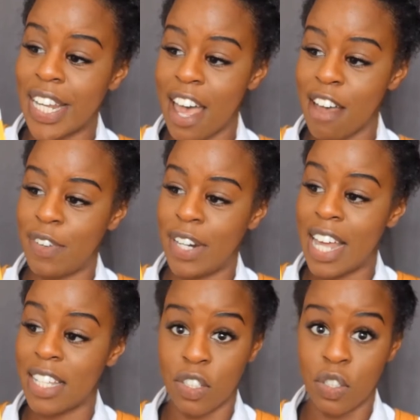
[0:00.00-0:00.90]
carefully
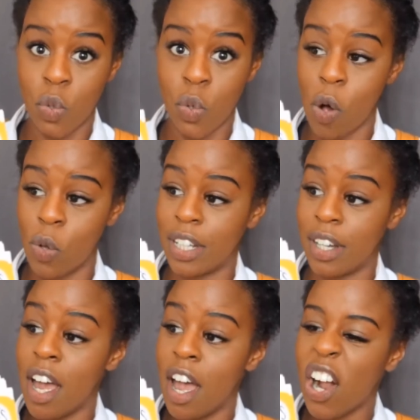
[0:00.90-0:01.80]
as the
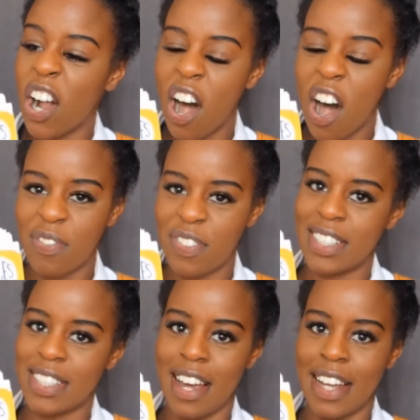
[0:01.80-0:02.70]
storeholder carved
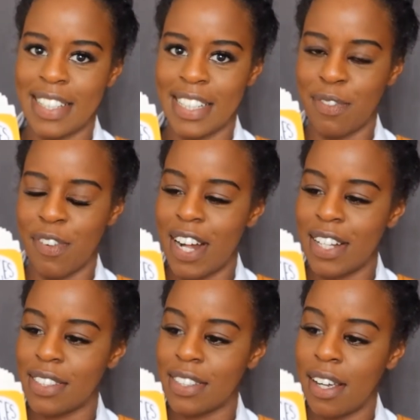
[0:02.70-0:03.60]
the slices for
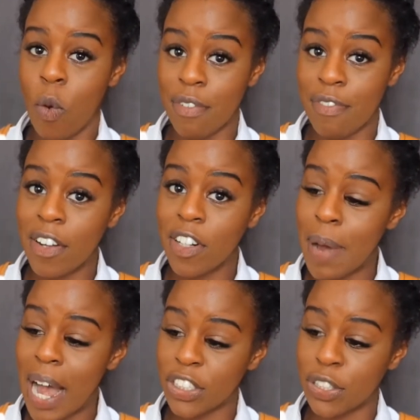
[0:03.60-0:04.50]
us. We found
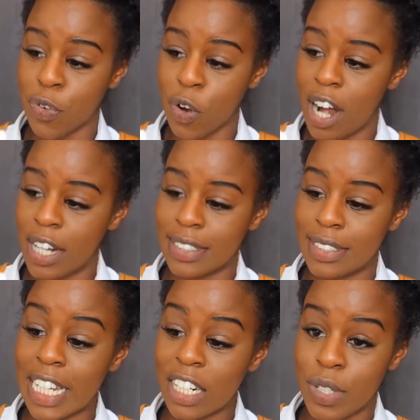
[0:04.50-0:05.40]
a patch of grass
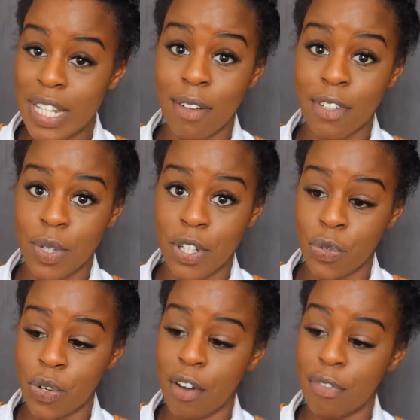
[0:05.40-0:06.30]
and settled down to
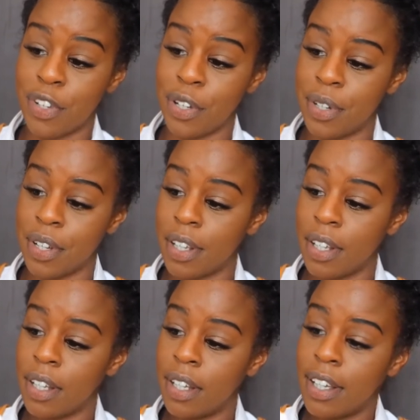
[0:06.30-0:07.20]
enjoy our food.
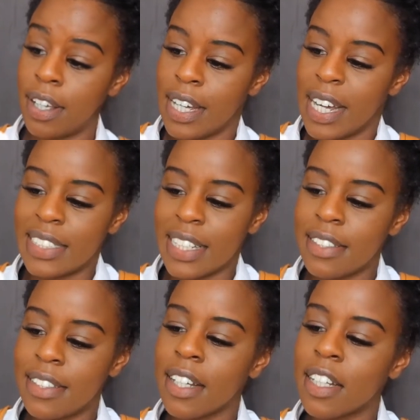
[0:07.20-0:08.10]
As I
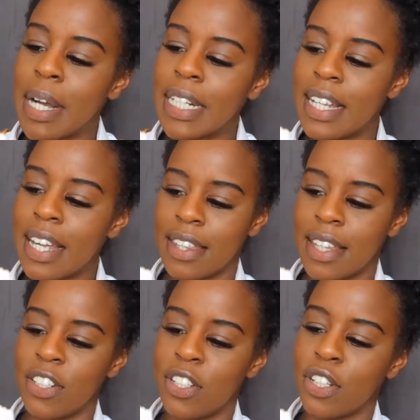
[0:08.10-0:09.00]
sunk my teeth
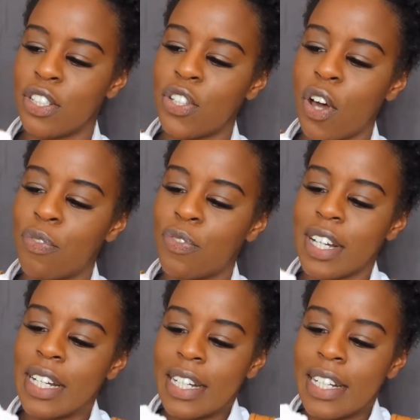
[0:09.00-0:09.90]
into the
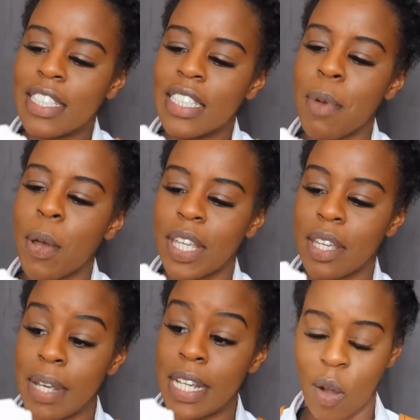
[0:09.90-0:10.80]
soft,
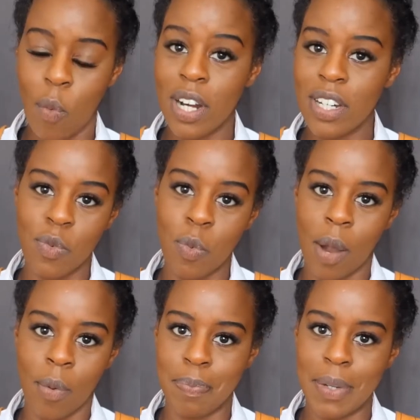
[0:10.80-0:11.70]
smoky meat, I wondered
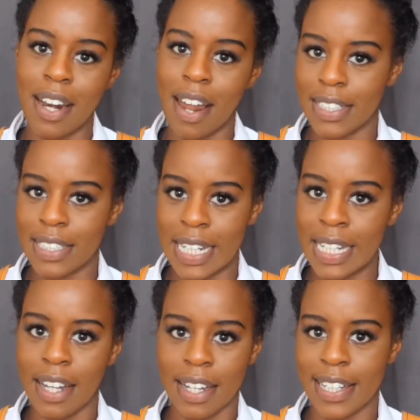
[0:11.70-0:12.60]
what it would be like to
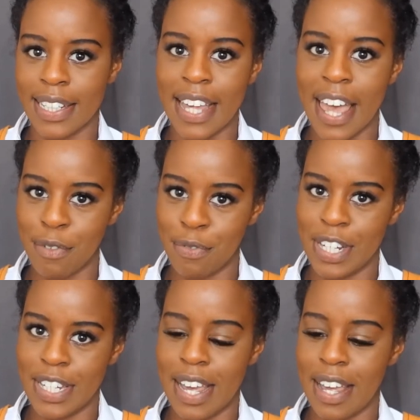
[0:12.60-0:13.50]
eat like this
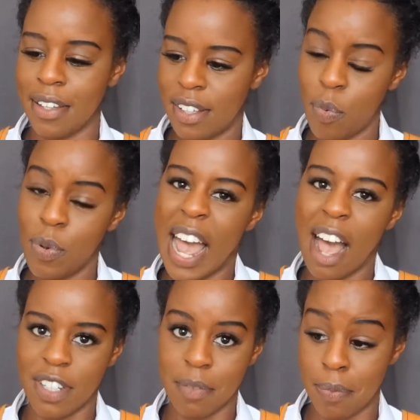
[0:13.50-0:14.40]
every day. It wouldn't
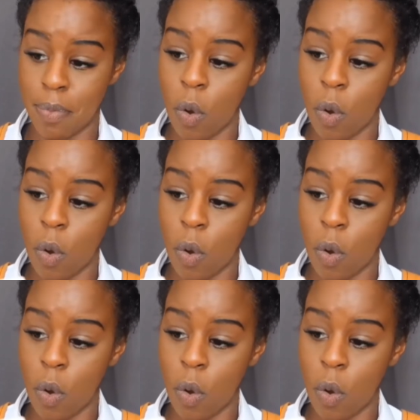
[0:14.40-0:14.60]
have to be